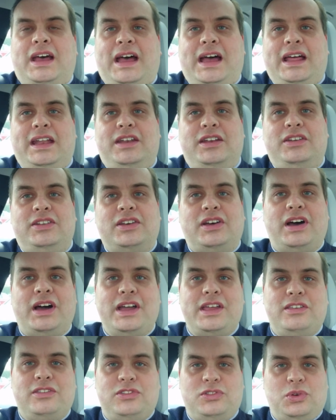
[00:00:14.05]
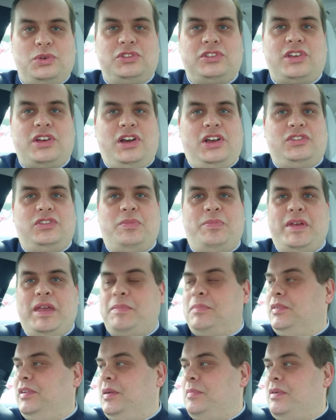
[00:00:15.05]
and I source cars for
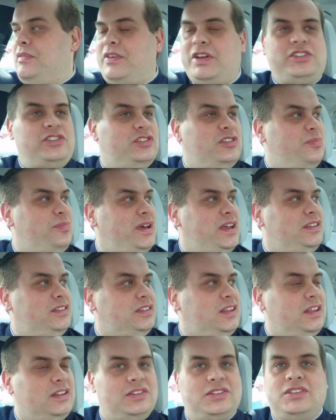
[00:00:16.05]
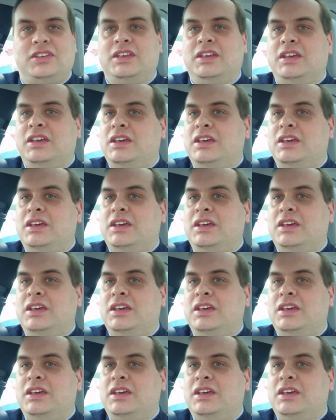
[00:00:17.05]
people on a professional basis.